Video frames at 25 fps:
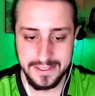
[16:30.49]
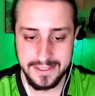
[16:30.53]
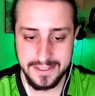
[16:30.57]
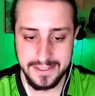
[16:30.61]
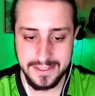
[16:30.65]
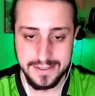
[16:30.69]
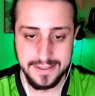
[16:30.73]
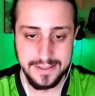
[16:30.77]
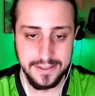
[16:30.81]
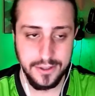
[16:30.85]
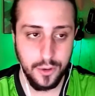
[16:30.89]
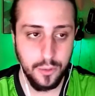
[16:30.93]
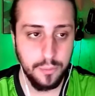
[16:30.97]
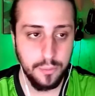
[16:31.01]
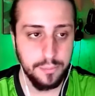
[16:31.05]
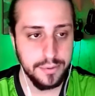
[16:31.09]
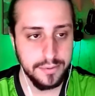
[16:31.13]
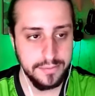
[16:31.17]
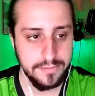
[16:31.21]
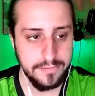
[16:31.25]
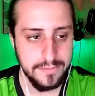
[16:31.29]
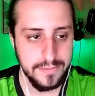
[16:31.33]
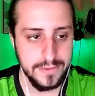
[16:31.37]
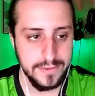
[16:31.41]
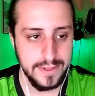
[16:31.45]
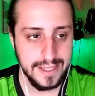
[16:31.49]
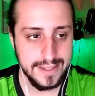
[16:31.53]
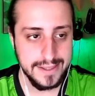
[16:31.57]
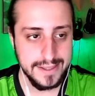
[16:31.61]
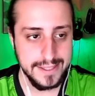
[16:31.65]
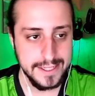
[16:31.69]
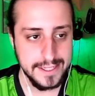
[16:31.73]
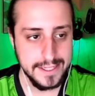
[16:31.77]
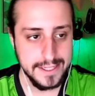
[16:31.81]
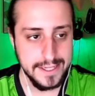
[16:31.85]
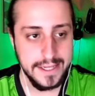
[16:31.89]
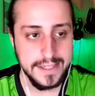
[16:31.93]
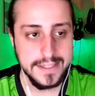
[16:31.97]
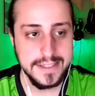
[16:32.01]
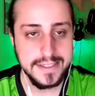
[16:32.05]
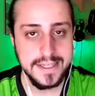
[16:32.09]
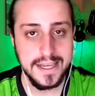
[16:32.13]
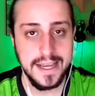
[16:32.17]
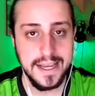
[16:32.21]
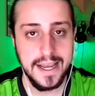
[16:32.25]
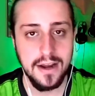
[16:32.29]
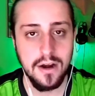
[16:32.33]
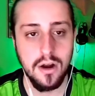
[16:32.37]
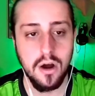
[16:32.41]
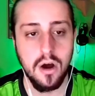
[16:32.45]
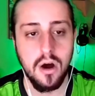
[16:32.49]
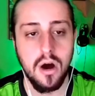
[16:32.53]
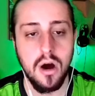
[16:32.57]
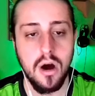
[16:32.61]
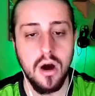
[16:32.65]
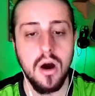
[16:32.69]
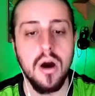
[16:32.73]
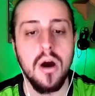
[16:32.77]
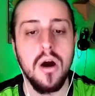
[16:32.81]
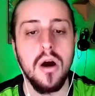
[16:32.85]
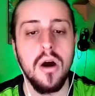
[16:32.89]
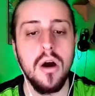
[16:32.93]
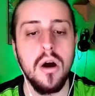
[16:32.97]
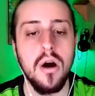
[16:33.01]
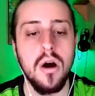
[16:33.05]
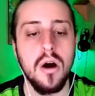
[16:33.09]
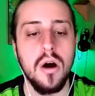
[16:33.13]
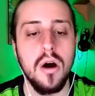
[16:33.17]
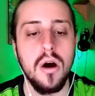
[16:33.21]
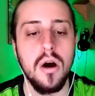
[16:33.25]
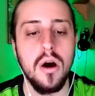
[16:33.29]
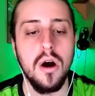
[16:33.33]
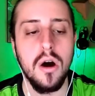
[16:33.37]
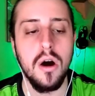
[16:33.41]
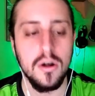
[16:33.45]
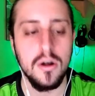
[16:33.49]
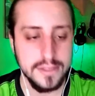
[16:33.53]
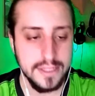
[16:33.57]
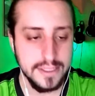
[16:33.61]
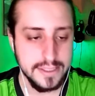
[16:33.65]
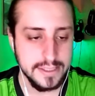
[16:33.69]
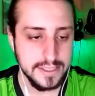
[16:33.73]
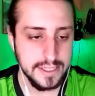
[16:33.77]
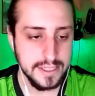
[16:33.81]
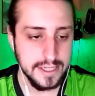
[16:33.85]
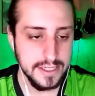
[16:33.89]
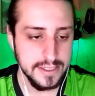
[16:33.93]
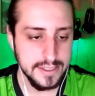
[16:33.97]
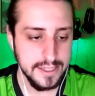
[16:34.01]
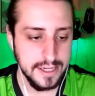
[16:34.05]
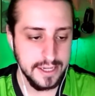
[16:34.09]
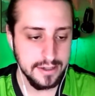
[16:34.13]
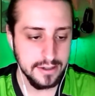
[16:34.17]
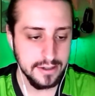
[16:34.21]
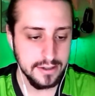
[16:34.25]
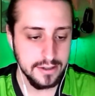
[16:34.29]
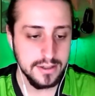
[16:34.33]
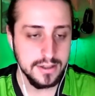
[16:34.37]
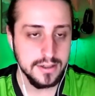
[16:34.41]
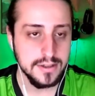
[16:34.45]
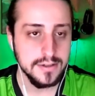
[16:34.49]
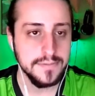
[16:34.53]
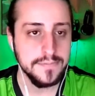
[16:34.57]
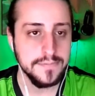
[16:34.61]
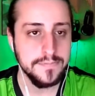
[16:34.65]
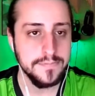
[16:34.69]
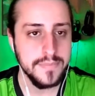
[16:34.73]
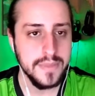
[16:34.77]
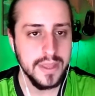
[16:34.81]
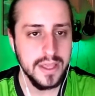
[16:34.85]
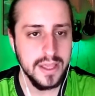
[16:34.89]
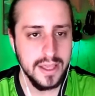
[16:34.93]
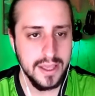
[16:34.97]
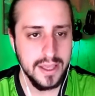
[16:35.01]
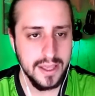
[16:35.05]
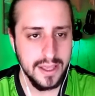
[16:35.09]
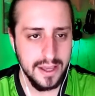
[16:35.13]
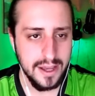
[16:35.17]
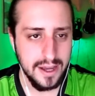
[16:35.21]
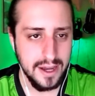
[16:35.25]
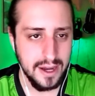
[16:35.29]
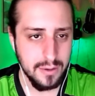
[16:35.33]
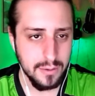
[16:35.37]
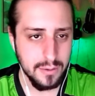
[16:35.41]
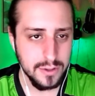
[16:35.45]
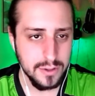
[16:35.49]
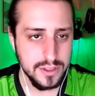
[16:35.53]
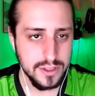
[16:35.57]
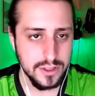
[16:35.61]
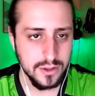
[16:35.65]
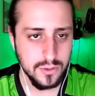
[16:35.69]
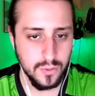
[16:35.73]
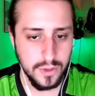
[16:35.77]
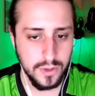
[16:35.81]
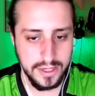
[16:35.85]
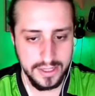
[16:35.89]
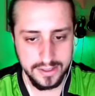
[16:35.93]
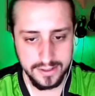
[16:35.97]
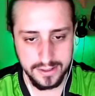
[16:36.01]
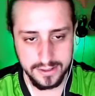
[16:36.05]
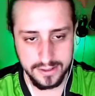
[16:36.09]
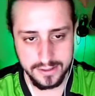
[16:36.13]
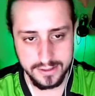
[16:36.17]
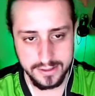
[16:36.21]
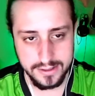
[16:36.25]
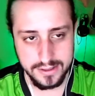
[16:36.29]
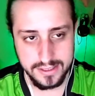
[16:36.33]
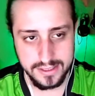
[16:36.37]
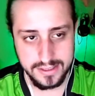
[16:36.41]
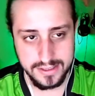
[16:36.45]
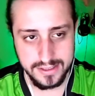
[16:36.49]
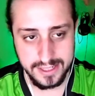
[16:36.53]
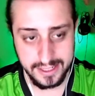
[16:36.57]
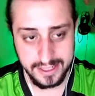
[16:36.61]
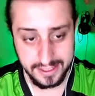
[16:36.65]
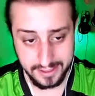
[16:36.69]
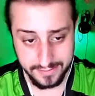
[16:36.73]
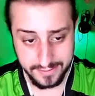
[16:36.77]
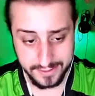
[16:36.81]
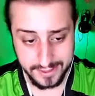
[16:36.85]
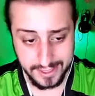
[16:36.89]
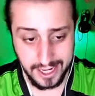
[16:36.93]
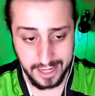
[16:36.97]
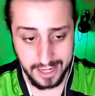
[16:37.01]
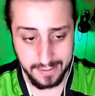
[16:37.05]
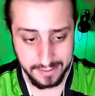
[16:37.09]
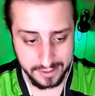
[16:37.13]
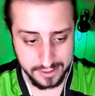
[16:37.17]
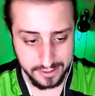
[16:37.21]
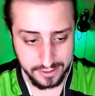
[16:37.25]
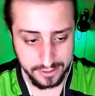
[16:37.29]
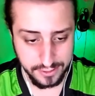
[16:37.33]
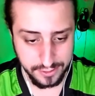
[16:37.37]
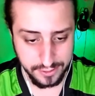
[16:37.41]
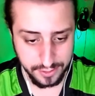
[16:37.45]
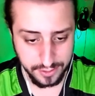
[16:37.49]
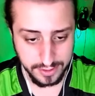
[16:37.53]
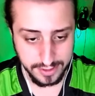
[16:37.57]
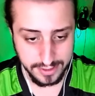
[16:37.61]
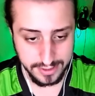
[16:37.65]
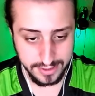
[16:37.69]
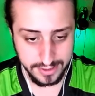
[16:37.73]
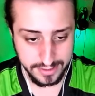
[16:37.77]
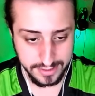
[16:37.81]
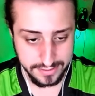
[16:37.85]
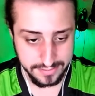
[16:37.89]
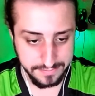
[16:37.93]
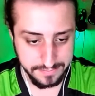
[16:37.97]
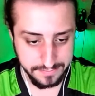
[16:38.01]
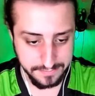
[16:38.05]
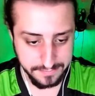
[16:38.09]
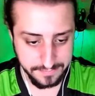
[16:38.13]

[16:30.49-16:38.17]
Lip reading: Nope. Not the case at all. Not the case at all. We're still waiting on Detective Comics to join here.